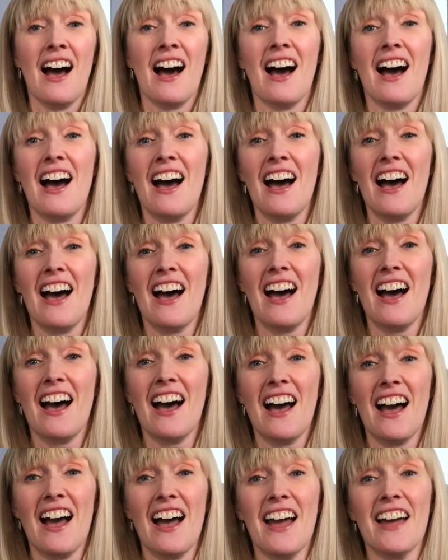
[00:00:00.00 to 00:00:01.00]

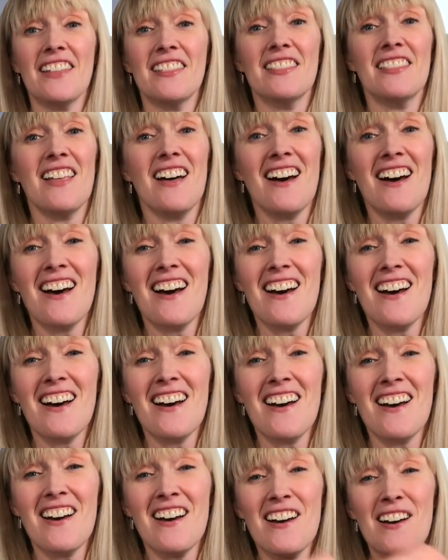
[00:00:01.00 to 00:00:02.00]
I
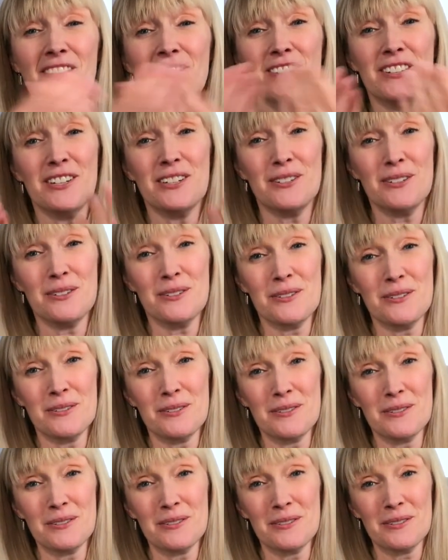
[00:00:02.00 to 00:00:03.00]
love
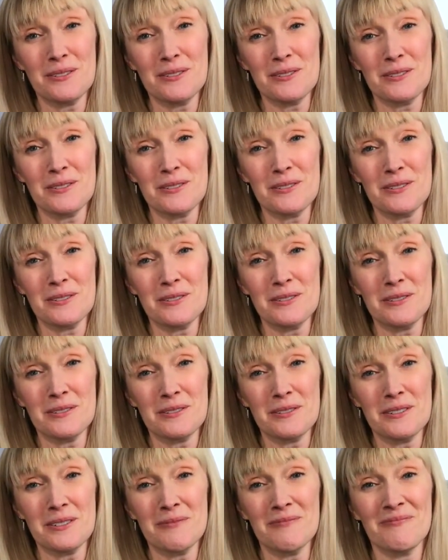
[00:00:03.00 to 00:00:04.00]
you.
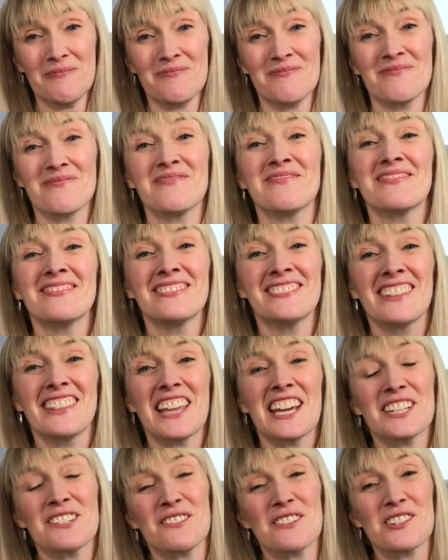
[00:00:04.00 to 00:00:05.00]

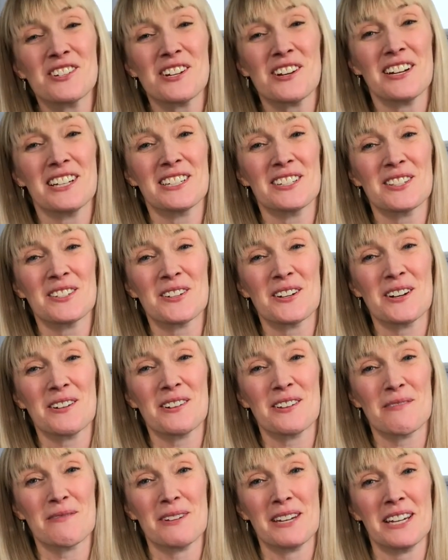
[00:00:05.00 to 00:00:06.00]
Thanks for sharing a story
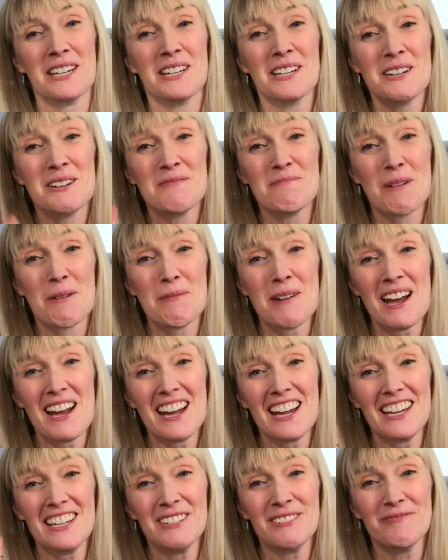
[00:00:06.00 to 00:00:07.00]
with me.
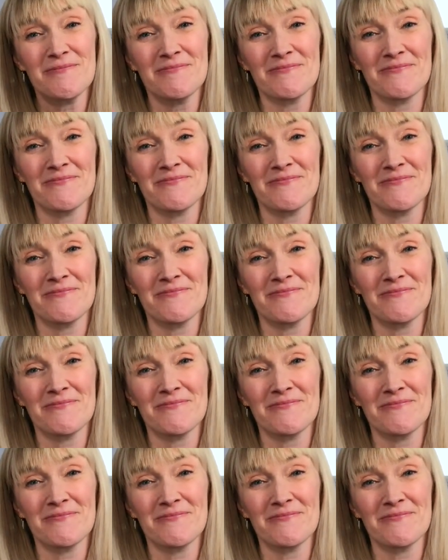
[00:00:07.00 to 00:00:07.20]
Bye-bye.